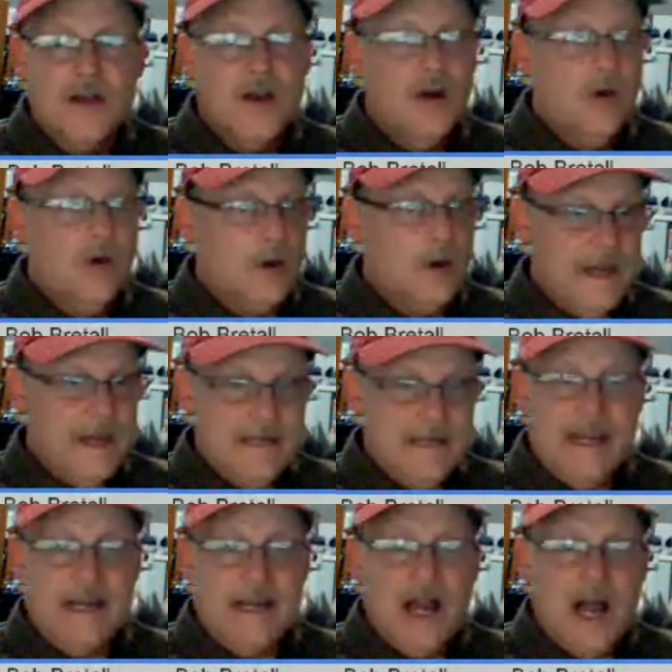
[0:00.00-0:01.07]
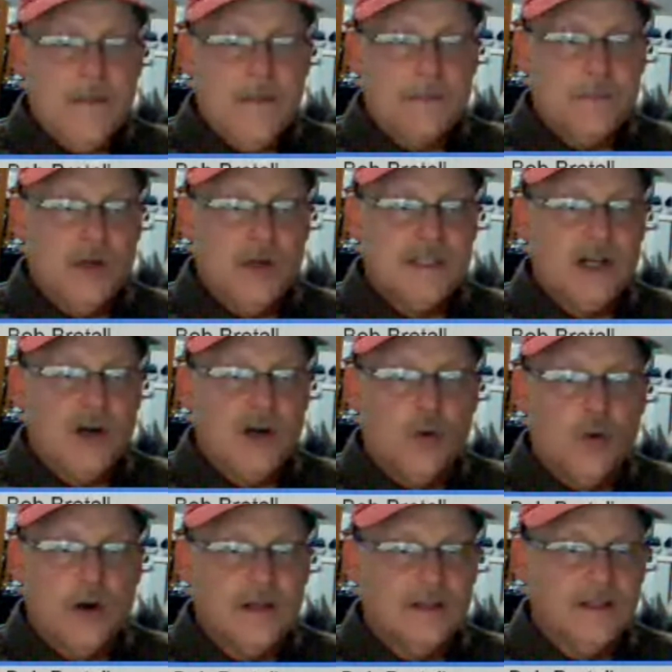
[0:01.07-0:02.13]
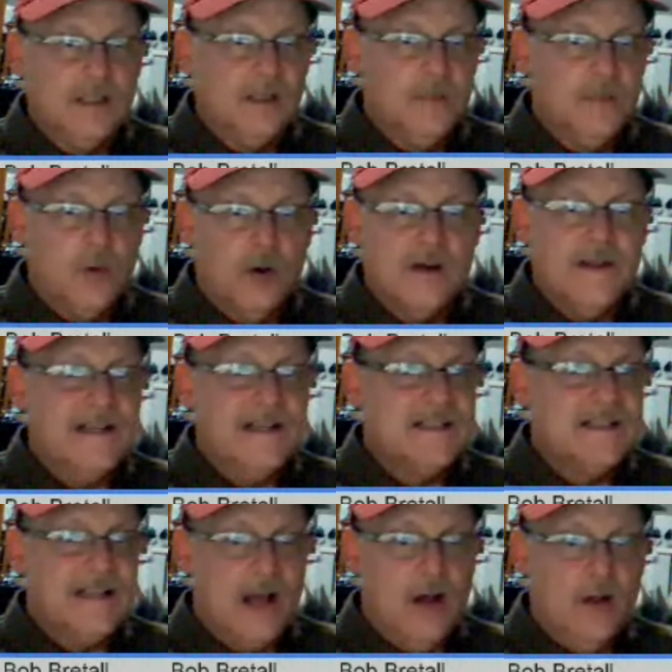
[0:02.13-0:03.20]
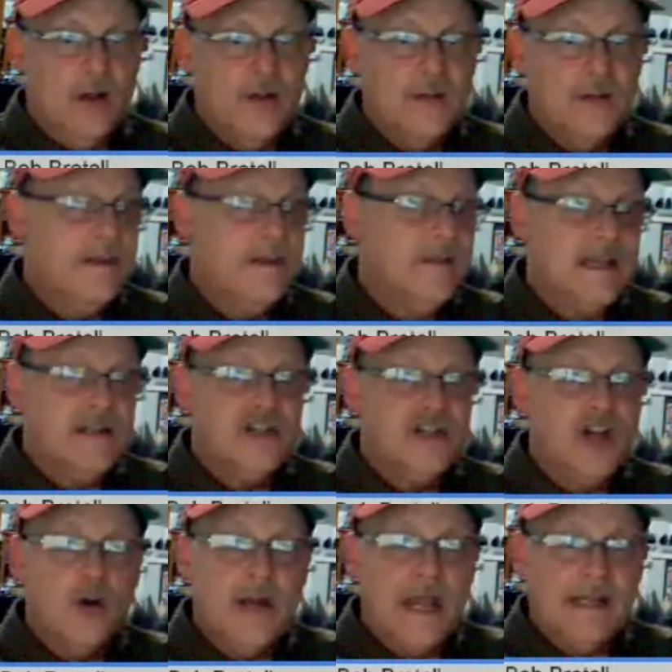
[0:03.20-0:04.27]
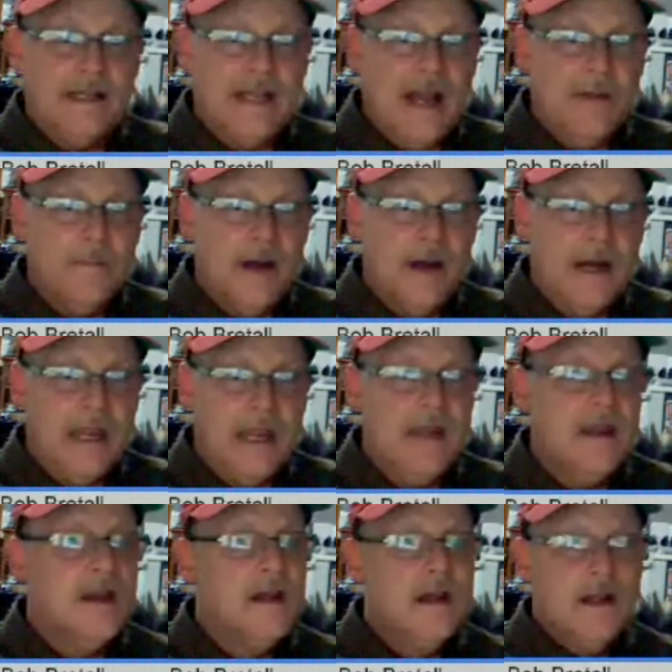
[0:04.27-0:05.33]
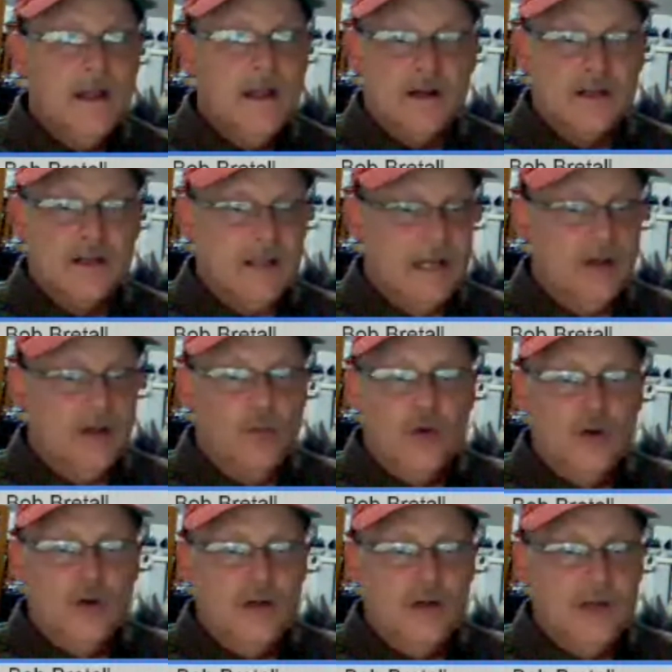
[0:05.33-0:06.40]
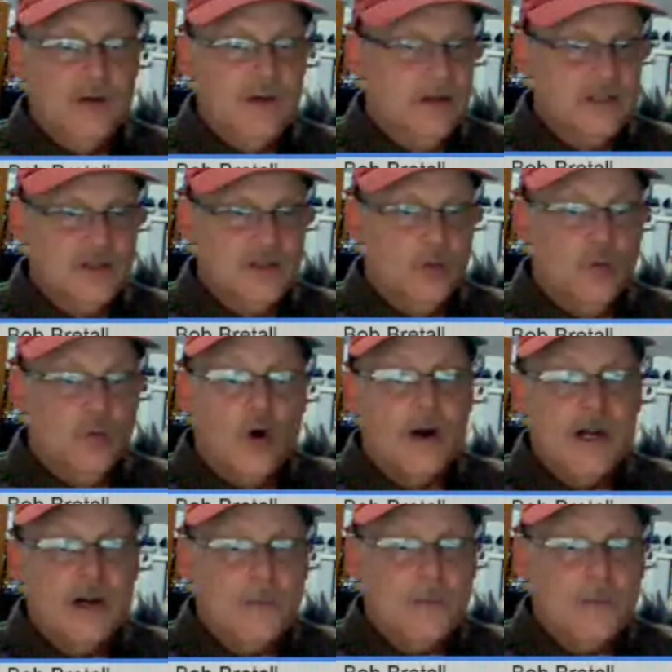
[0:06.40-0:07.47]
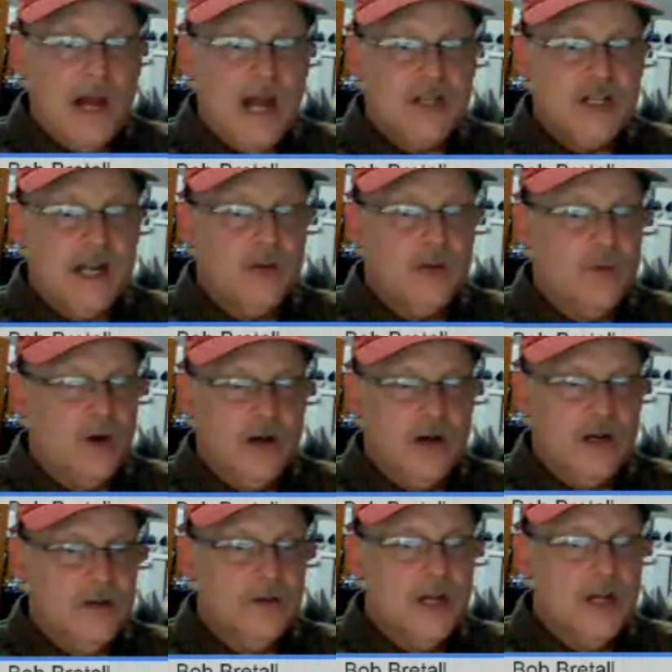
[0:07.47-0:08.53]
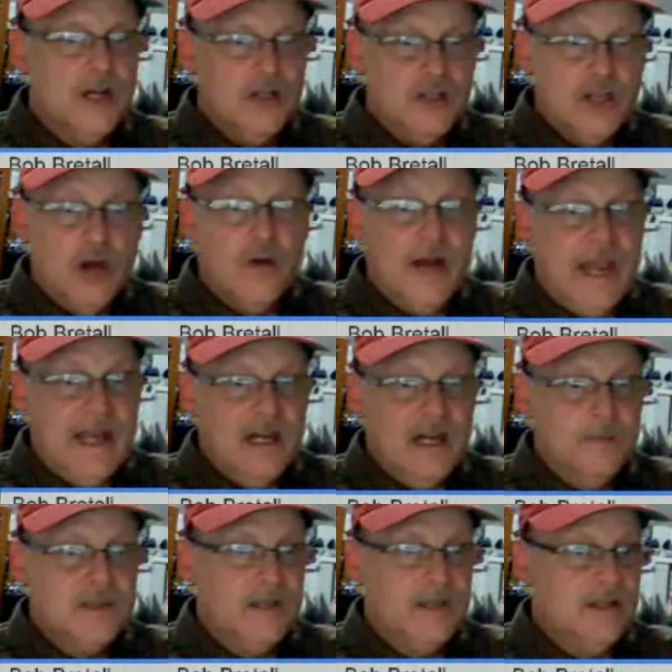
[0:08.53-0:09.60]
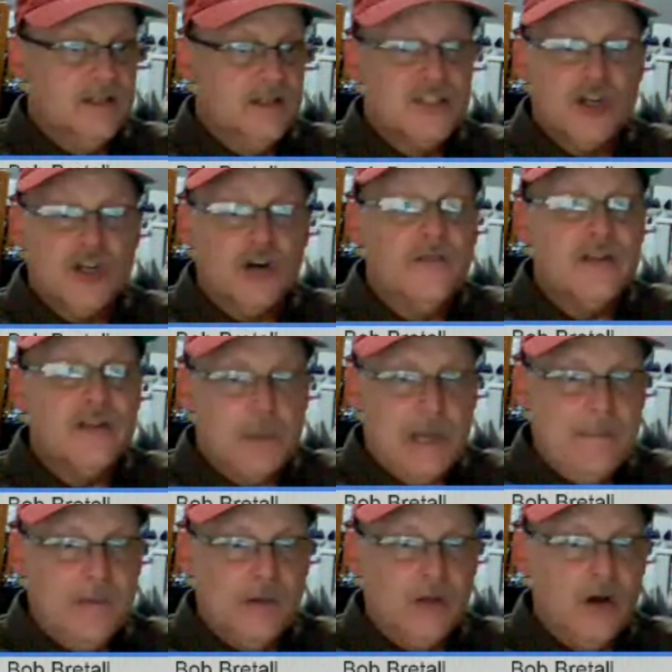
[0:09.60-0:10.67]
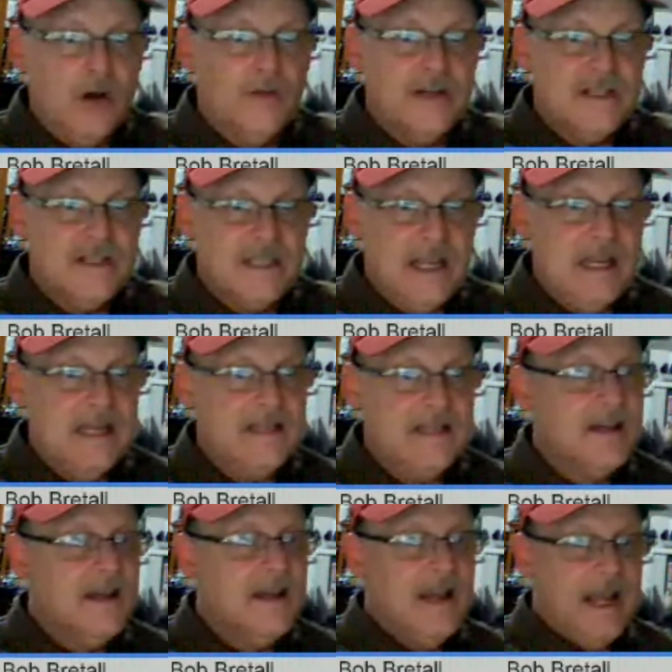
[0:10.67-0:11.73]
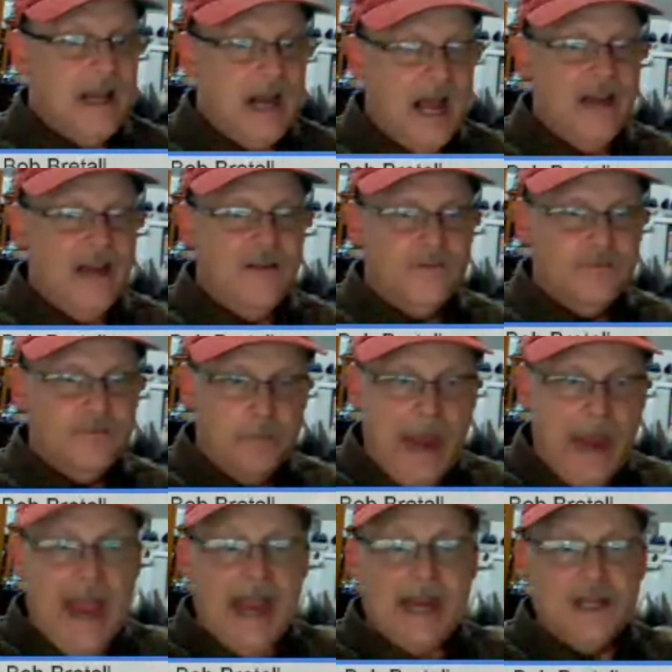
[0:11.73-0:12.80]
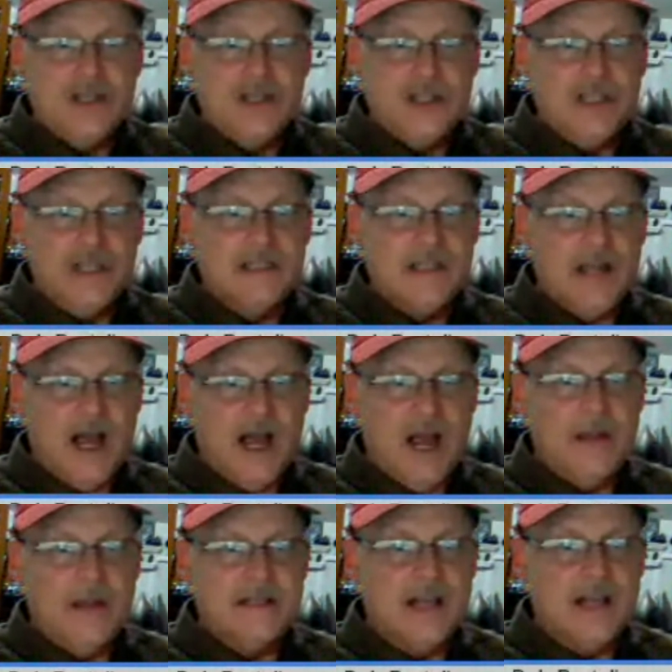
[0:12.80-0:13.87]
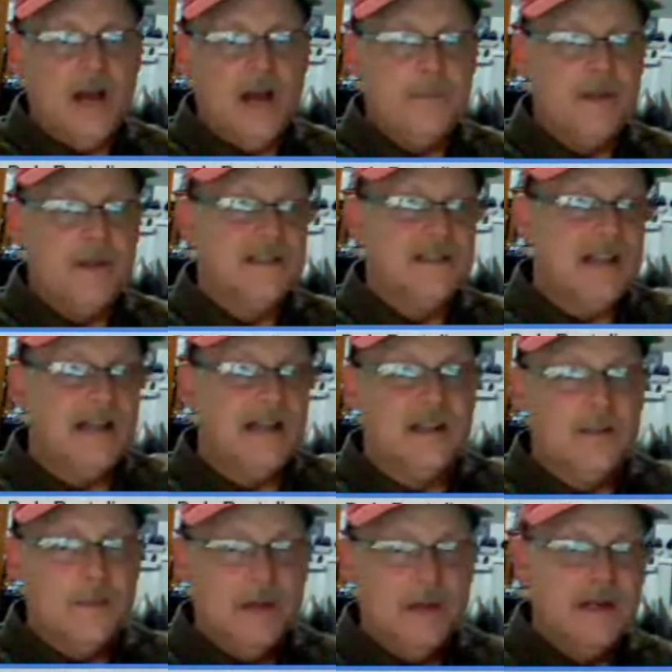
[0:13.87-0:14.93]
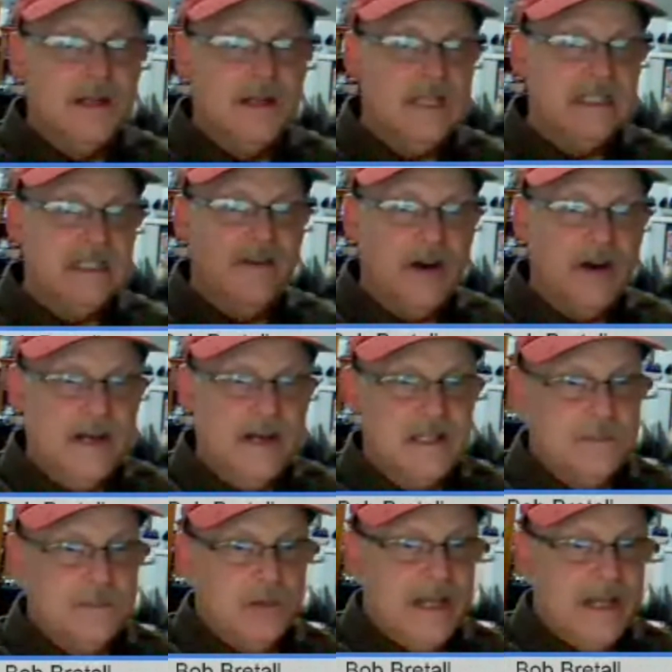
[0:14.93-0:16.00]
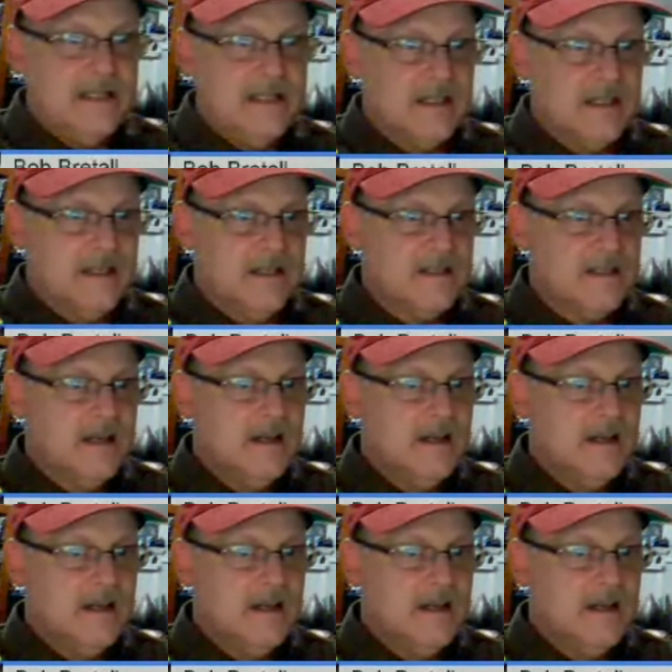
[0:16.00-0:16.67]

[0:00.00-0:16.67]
or they take comic books that are worth a little more, they sell them, and then they donate that money. There's like there's a Warrior Project where you donate them to service people overseas. And I have packaged these comics up and sent them into these various places,